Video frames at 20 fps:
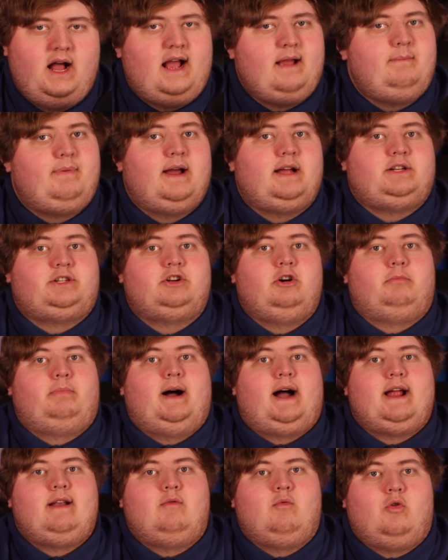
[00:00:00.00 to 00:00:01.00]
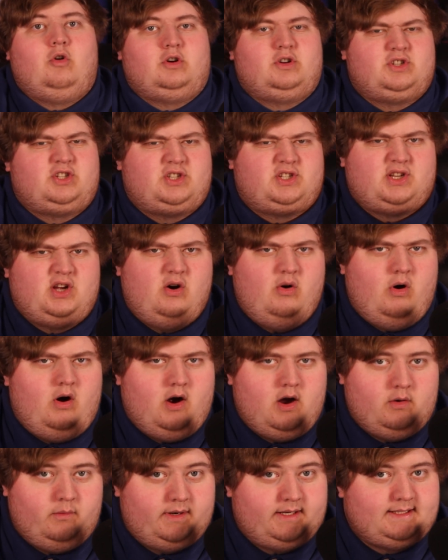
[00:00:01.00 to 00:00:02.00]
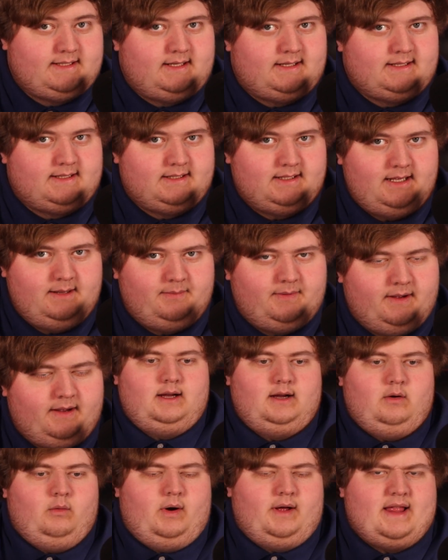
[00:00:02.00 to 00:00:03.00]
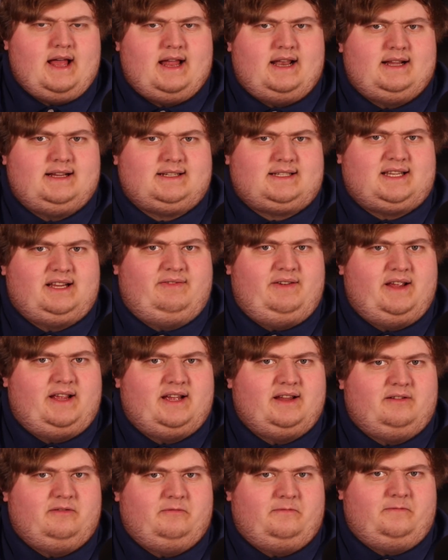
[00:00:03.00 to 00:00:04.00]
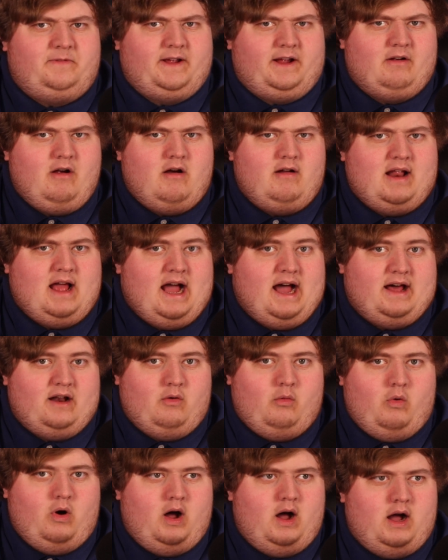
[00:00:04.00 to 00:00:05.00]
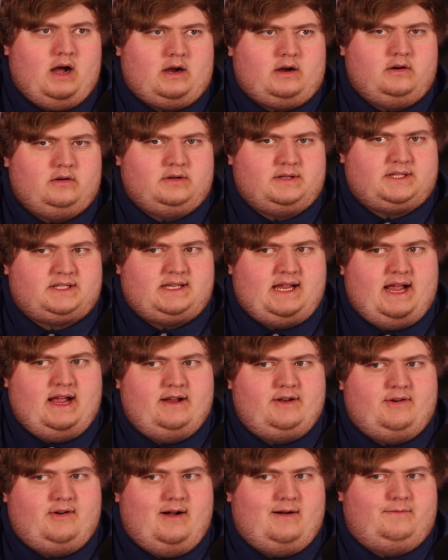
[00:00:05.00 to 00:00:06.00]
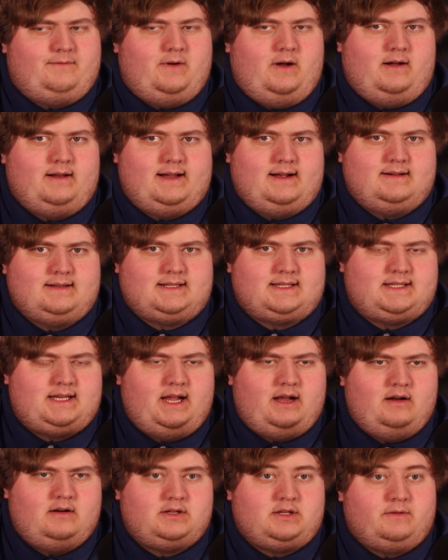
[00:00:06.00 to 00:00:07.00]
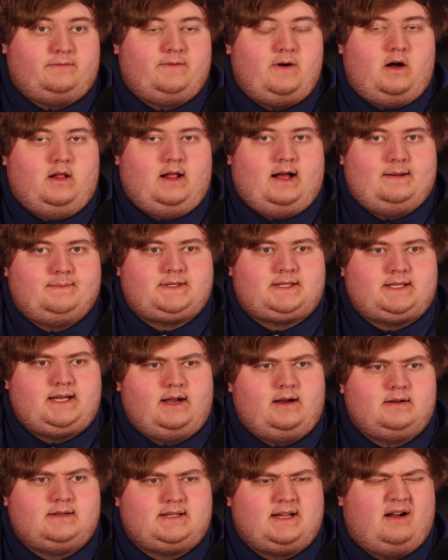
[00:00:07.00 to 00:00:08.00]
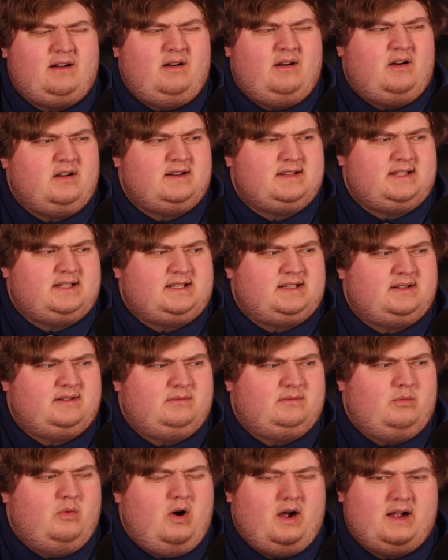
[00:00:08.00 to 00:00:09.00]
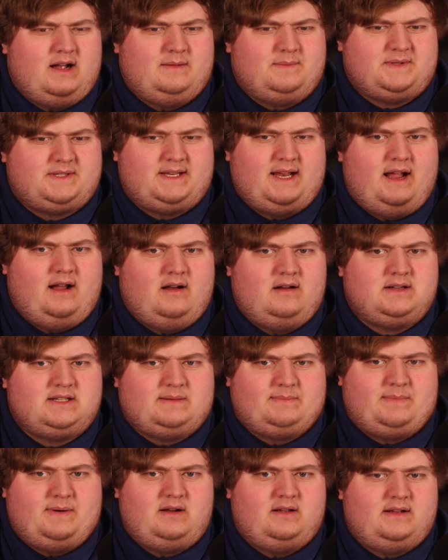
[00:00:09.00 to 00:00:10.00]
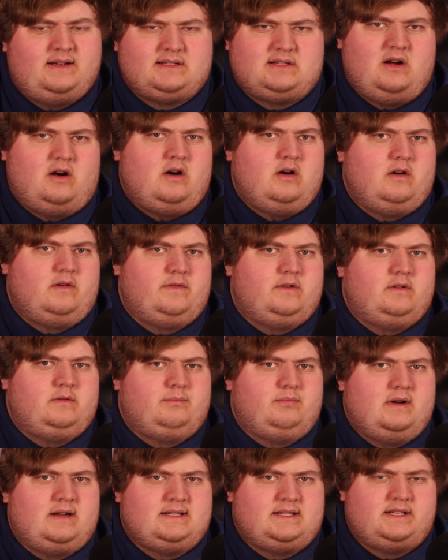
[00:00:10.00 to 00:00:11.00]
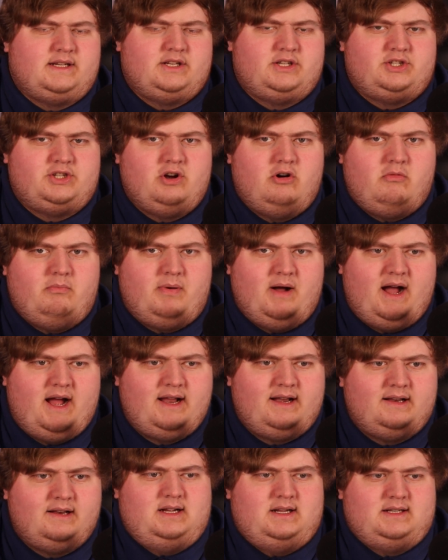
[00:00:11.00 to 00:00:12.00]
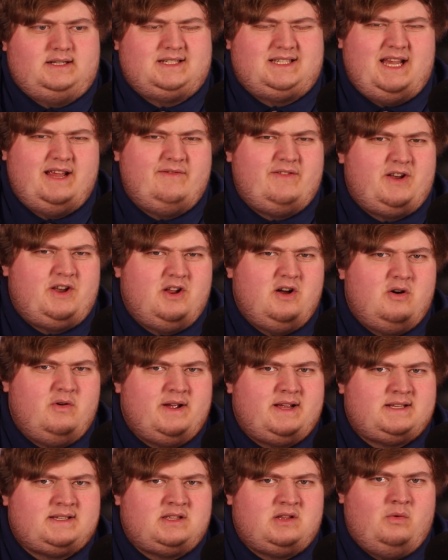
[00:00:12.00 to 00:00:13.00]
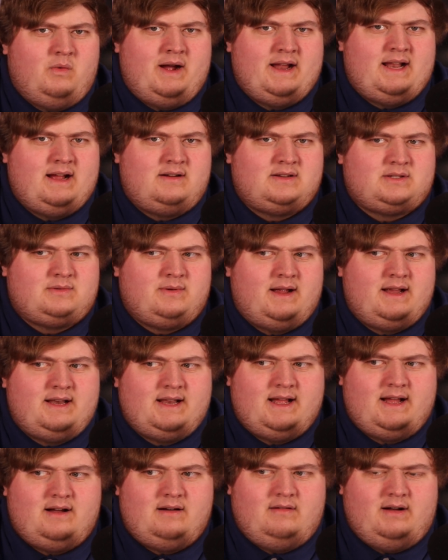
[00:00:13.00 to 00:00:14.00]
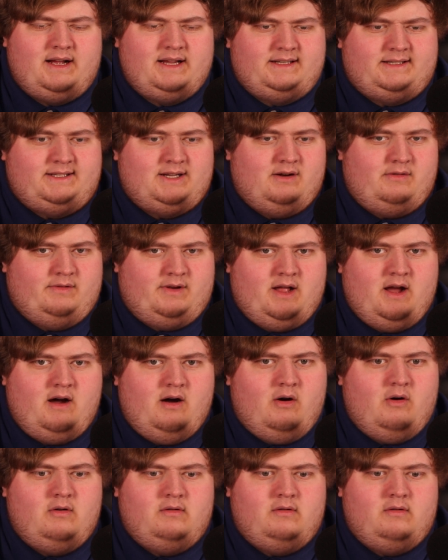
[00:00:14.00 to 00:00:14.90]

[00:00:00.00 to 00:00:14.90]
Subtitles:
bet Joe Biden works so hard when he's not sleeping. Well, that is if he can figure out how to walk or stand or not fall downstairs or fall upstairs. How hard is it to walk upstairs? Apparently it's hard for President Joe Biden. Does he even know he's in the White House right now? I don't know.